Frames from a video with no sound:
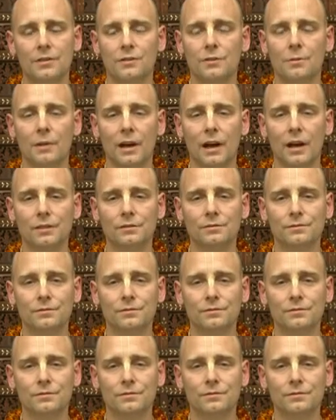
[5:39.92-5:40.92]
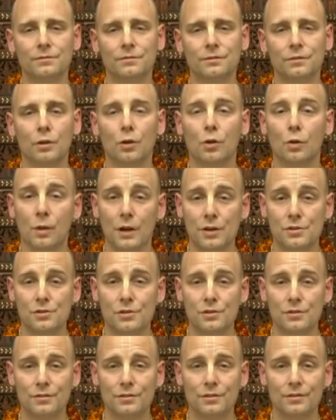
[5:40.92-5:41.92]
is about
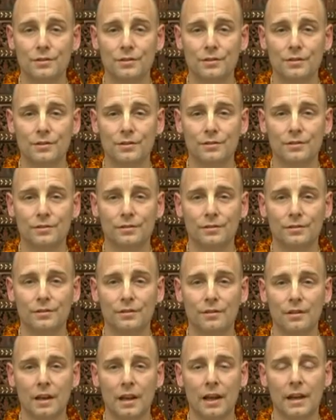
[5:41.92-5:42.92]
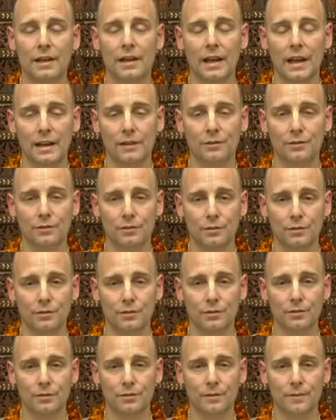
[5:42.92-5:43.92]
questions and
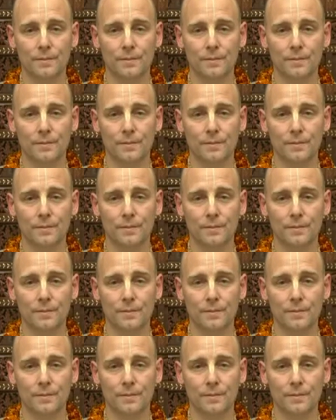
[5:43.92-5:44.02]
answers.